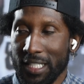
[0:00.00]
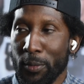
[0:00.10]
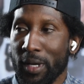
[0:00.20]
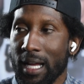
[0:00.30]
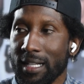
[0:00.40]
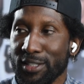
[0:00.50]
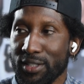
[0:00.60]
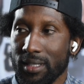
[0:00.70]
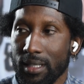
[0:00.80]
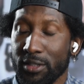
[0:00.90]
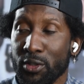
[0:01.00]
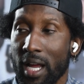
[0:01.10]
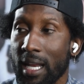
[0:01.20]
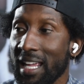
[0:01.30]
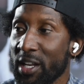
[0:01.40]
subconsciously
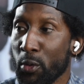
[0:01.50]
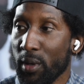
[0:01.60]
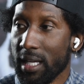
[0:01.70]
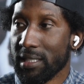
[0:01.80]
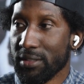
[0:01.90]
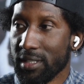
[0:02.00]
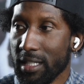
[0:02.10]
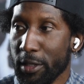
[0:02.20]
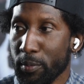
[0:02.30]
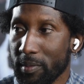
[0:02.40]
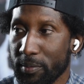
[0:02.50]
trying to end the relationship.